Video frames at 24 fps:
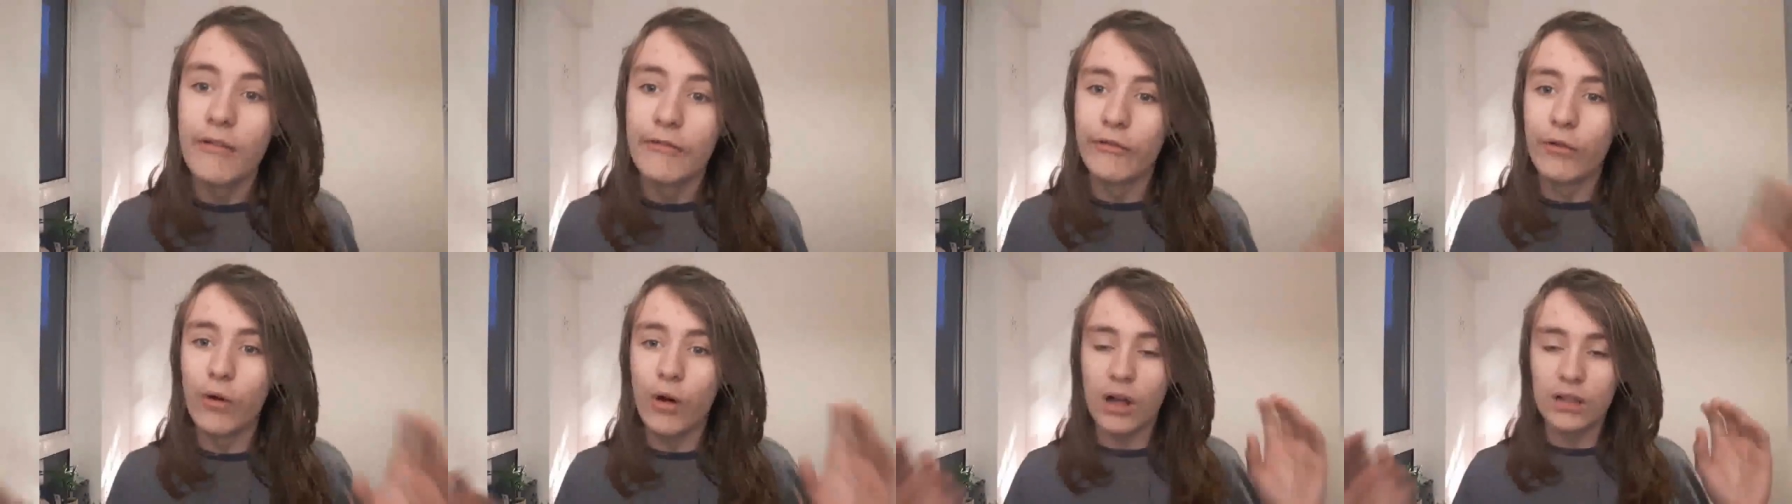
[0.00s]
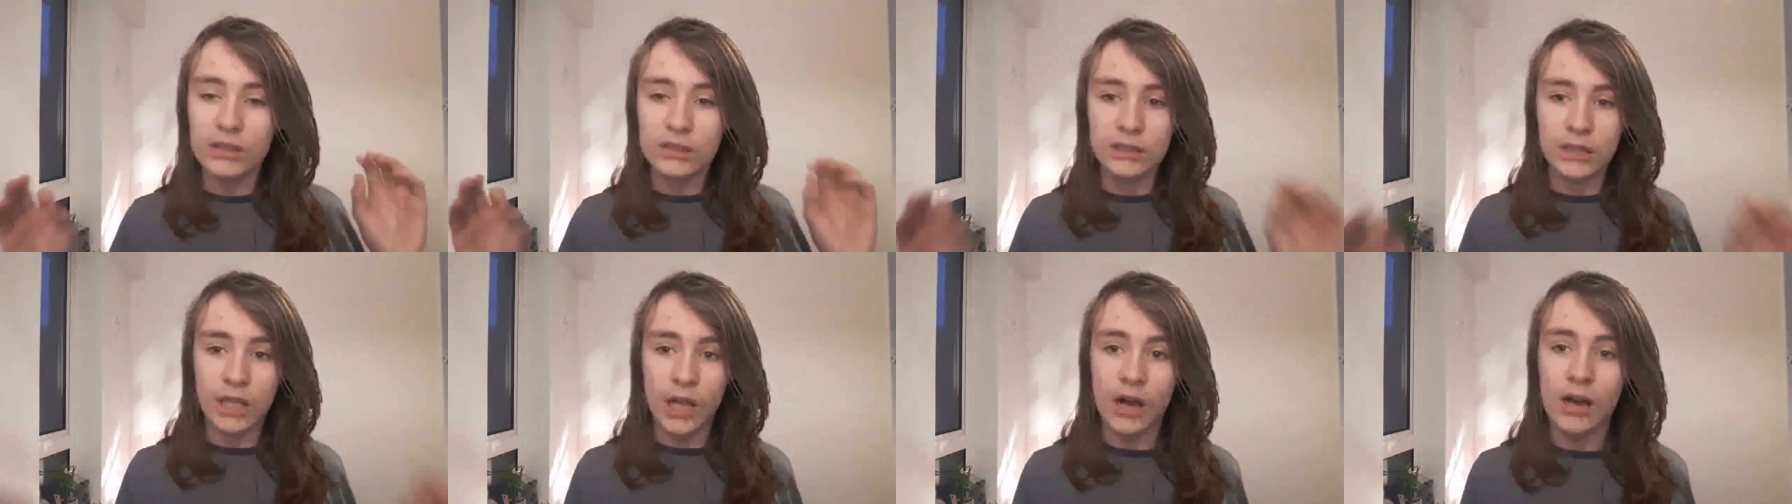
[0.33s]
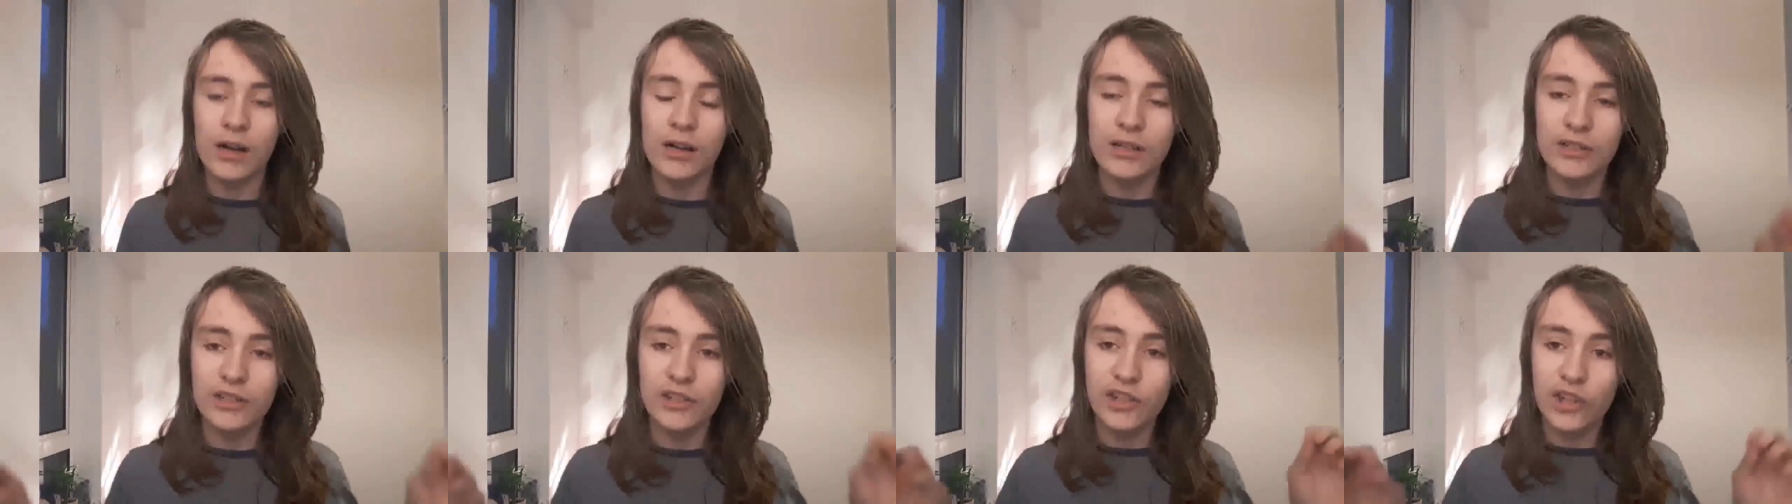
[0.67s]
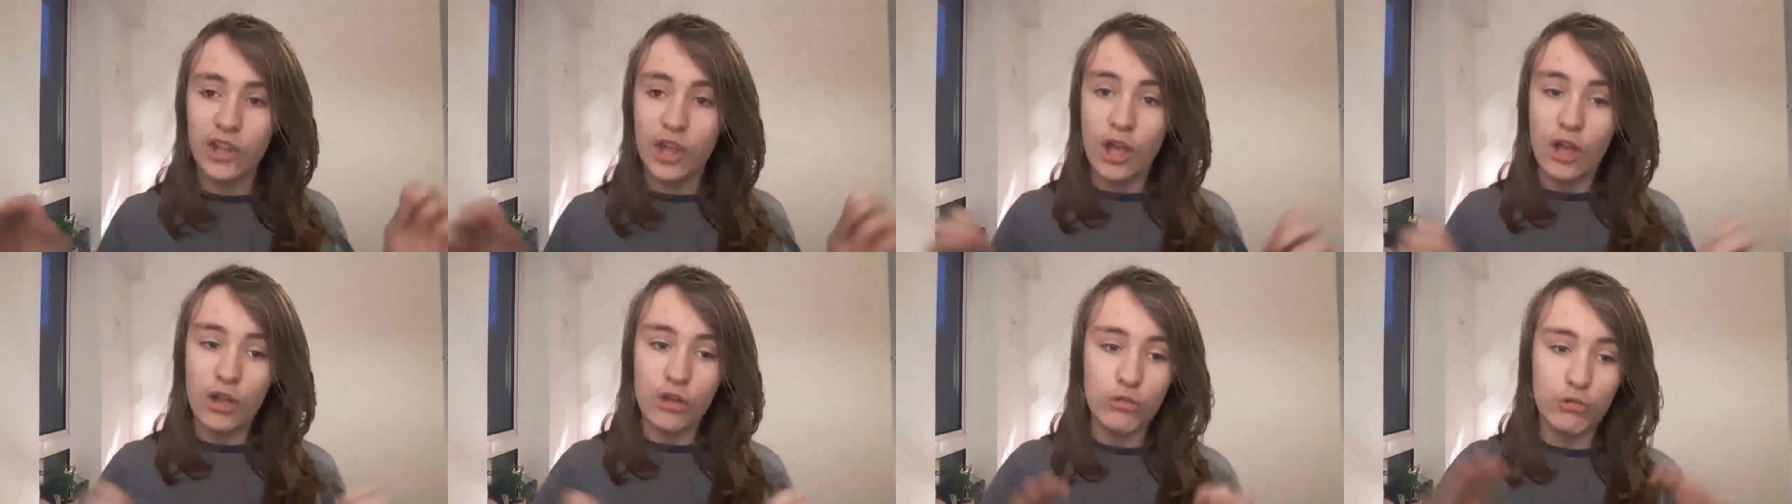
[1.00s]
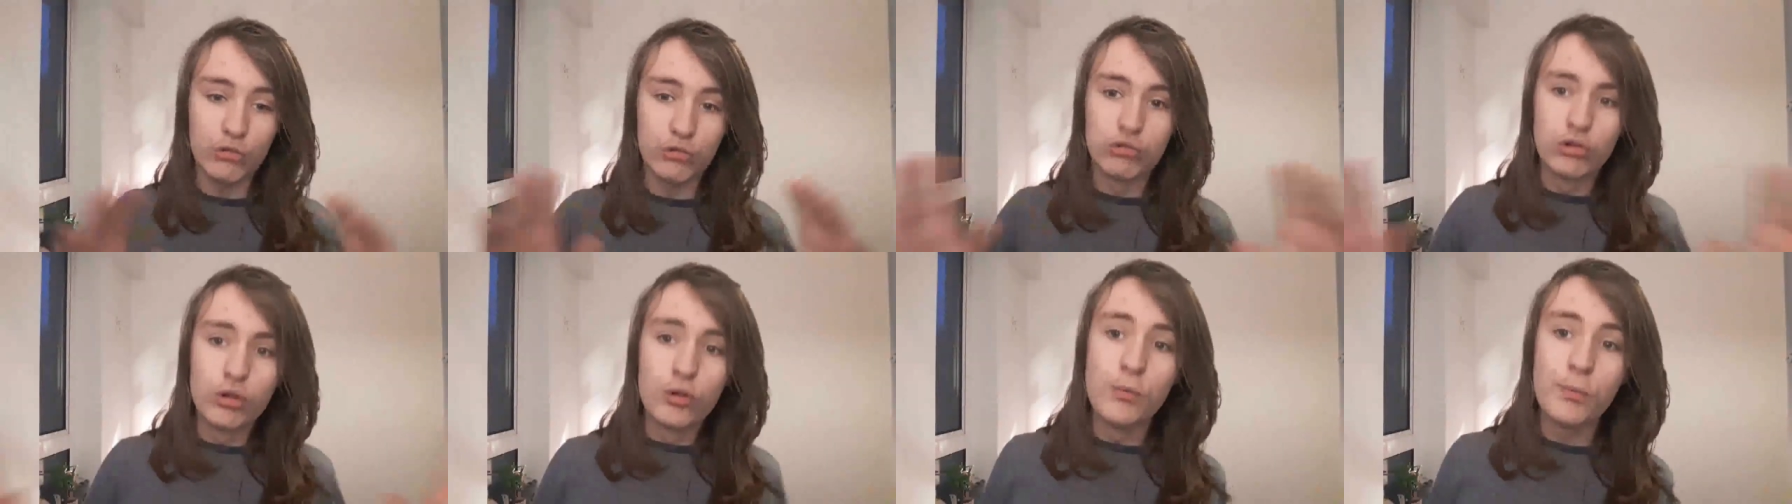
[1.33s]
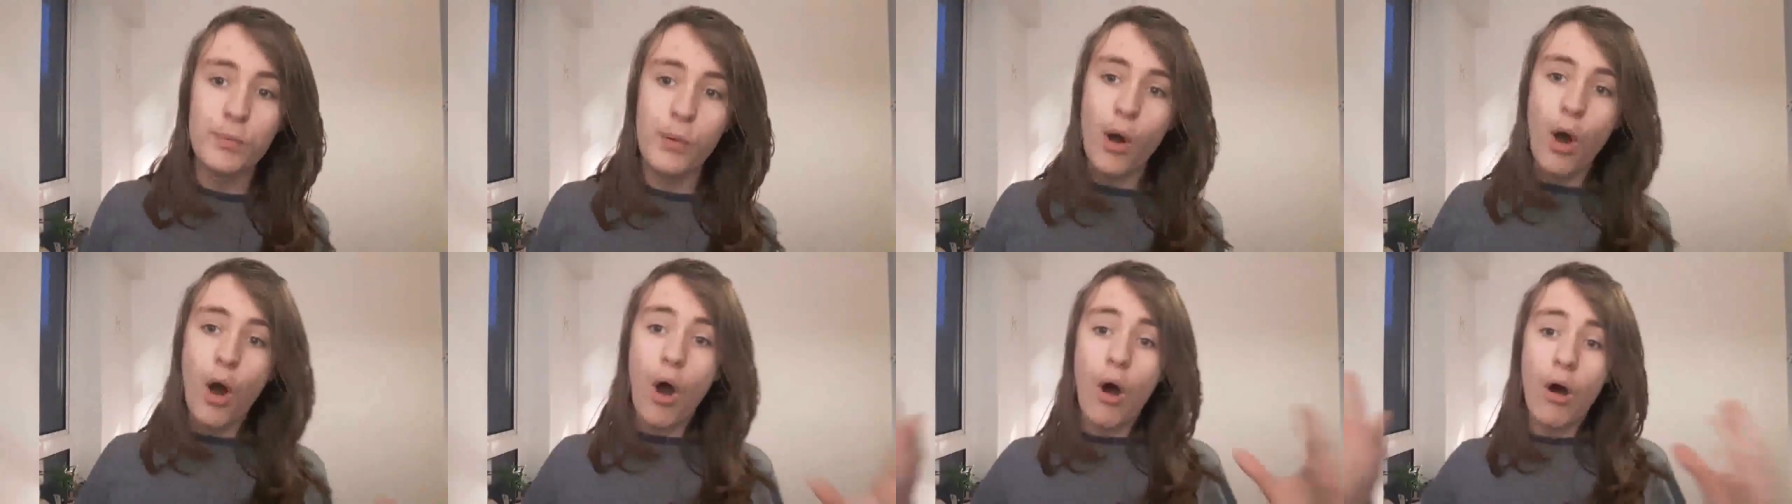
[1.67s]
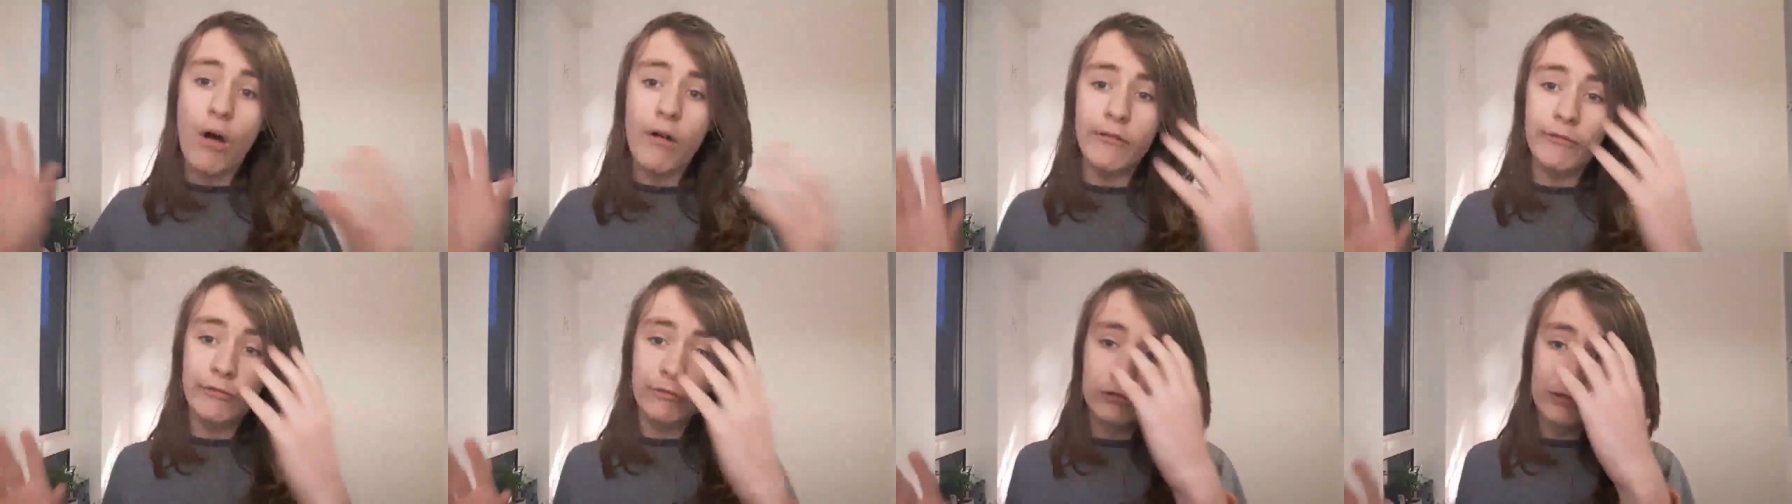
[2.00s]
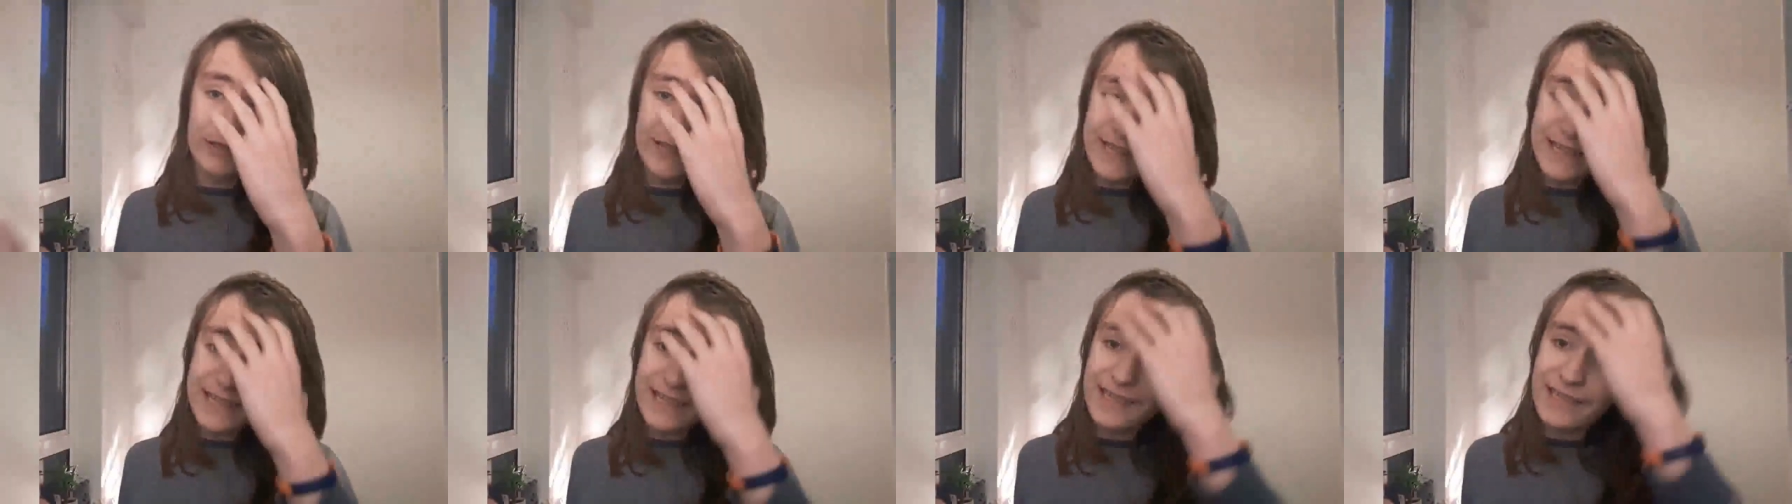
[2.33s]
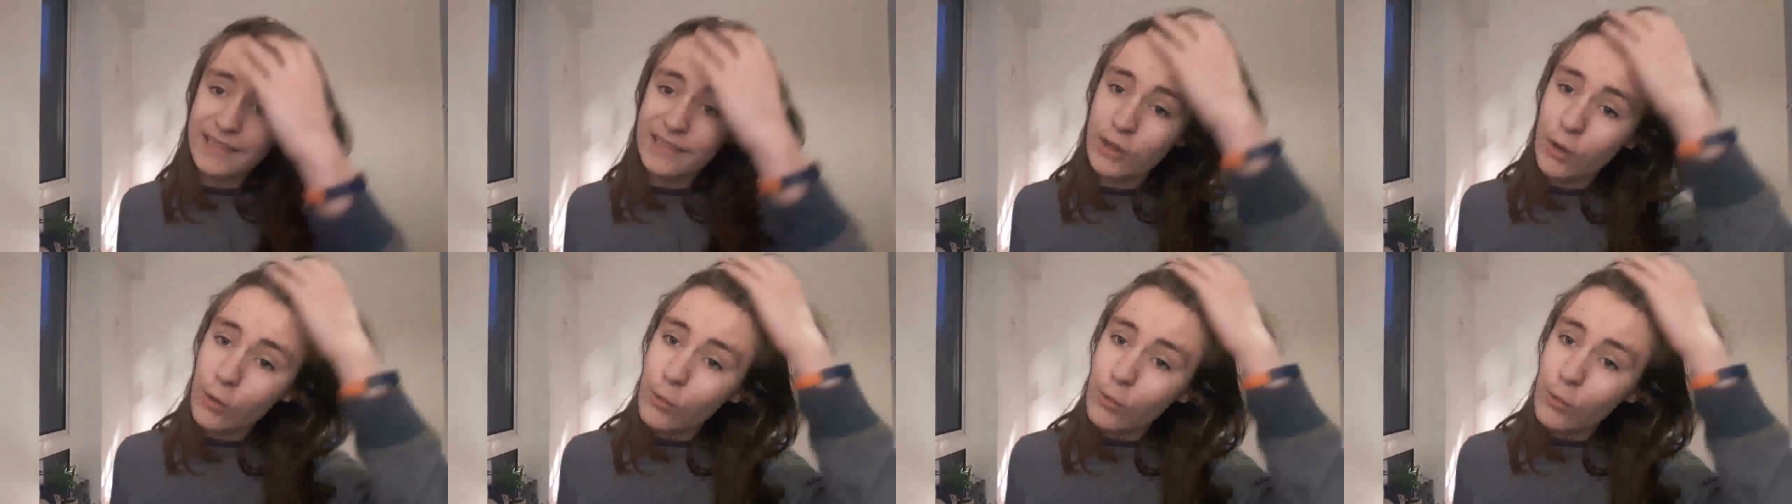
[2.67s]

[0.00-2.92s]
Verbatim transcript: for a large group of reasons.